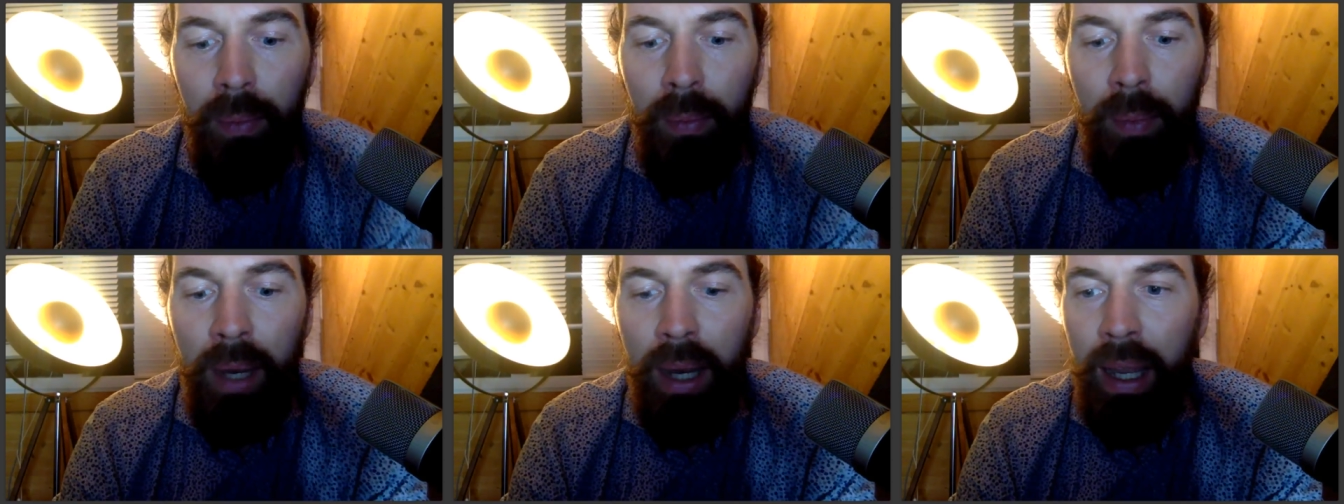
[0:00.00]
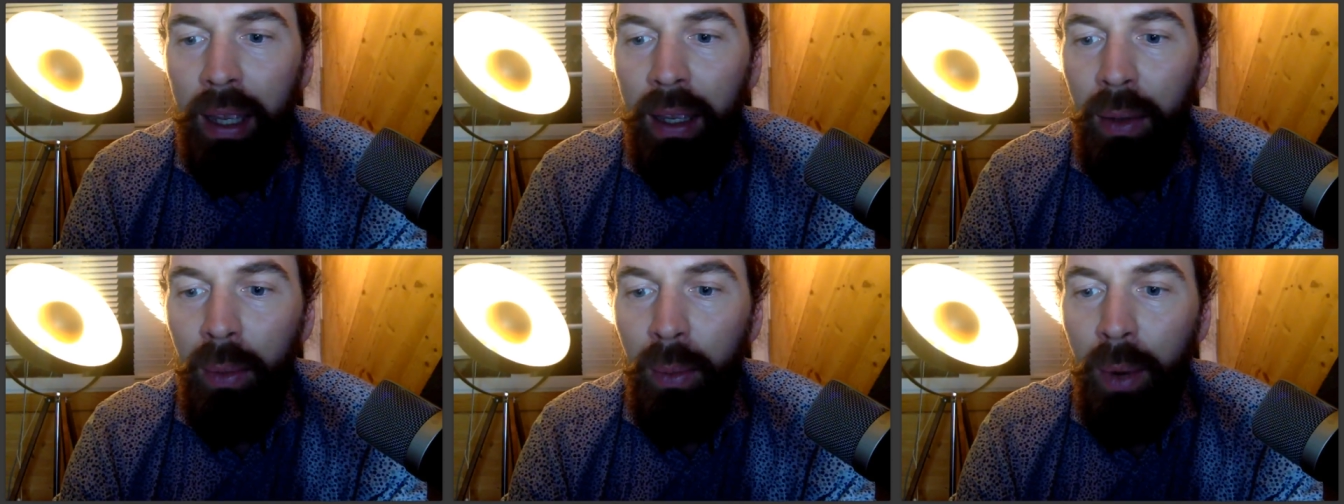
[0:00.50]

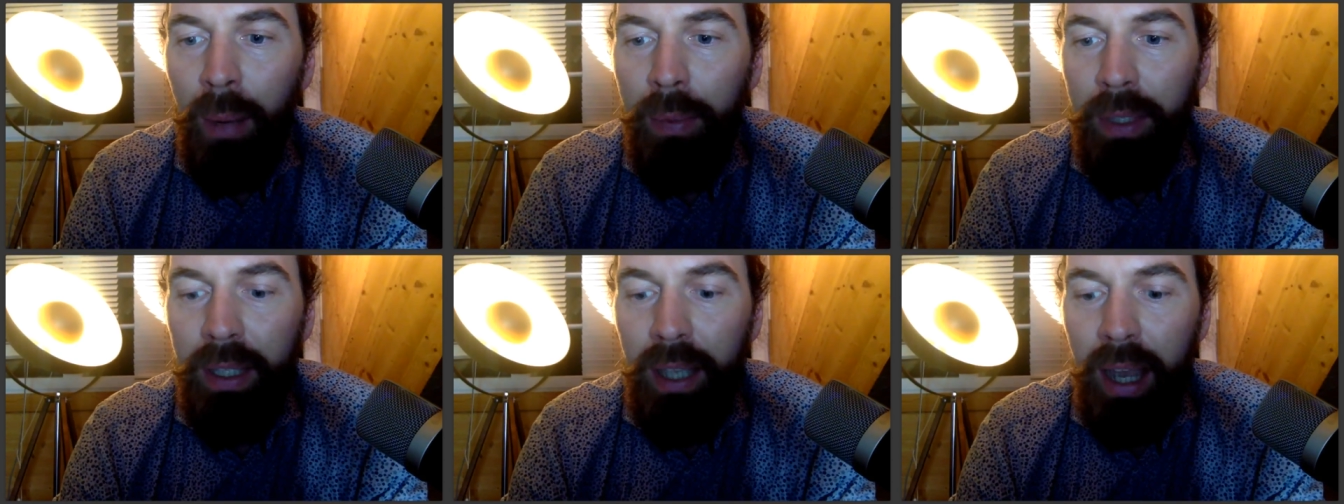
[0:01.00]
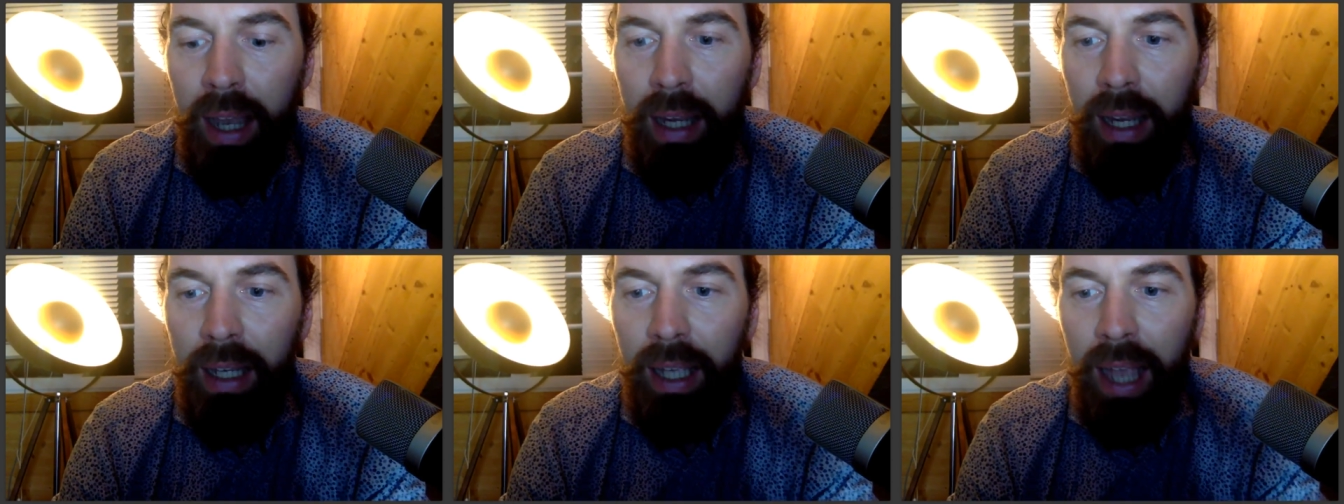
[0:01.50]
my website
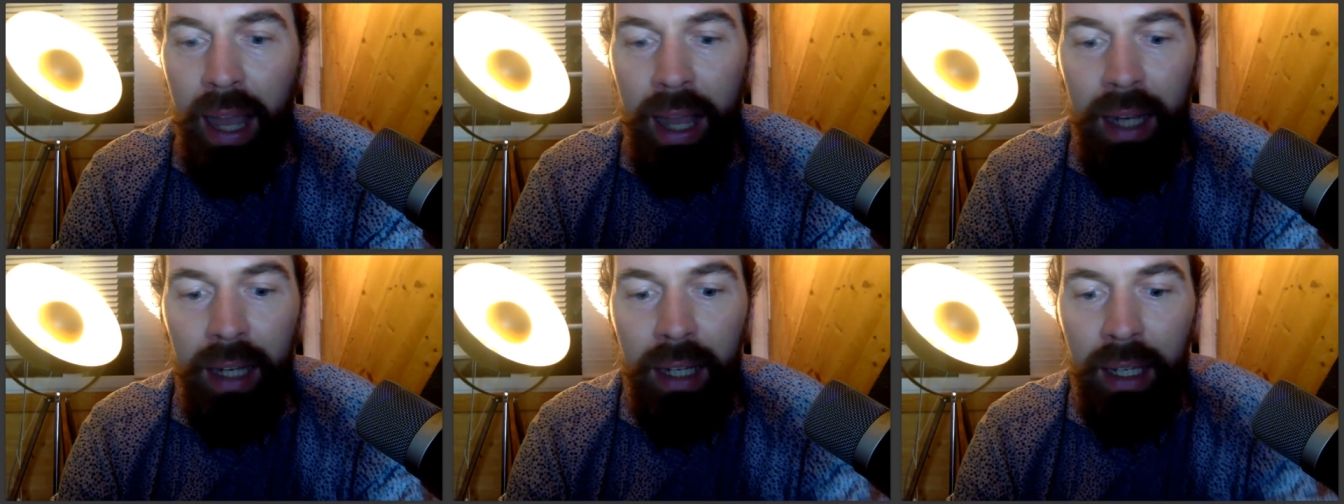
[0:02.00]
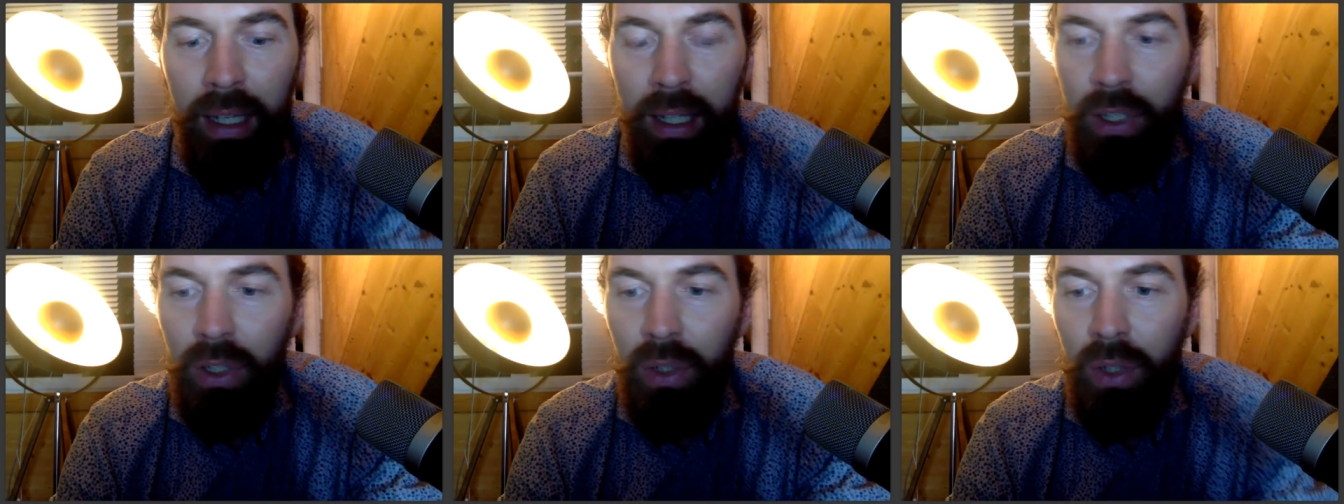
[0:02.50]
again
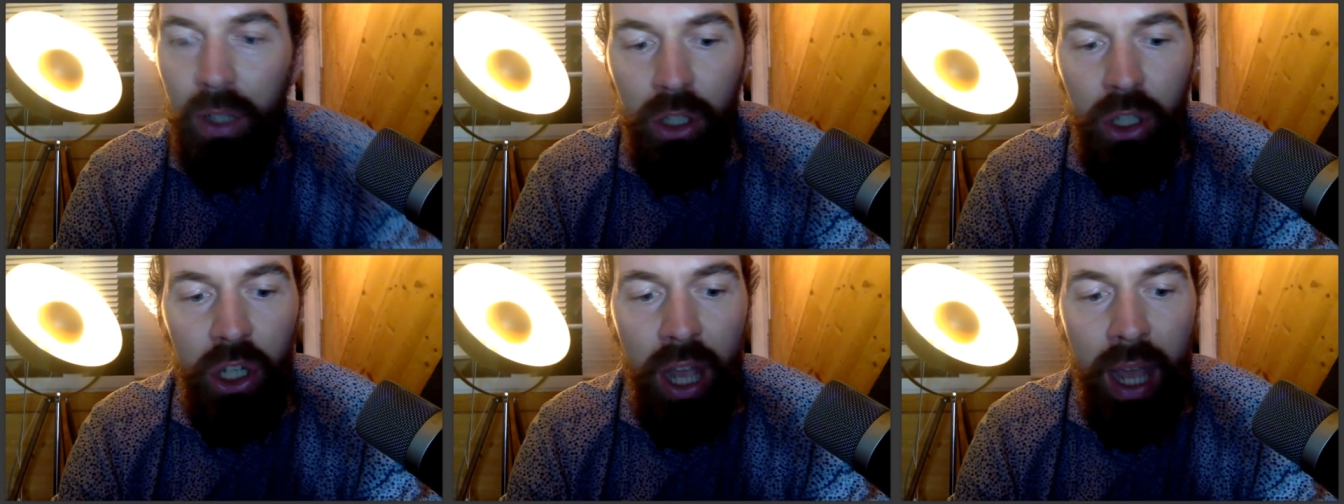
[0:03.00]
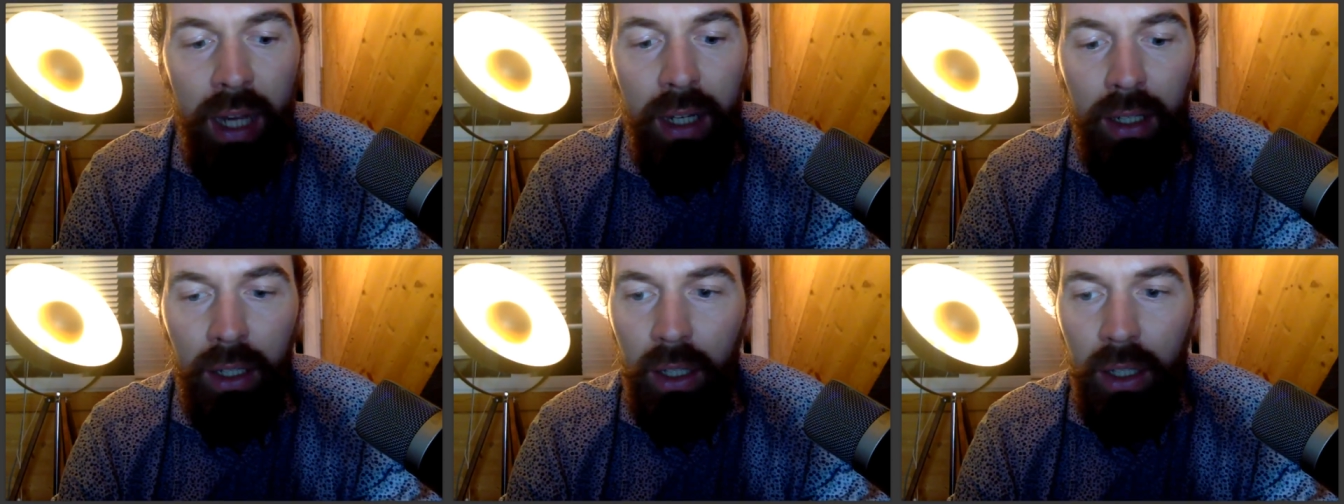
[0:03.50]
into the chat.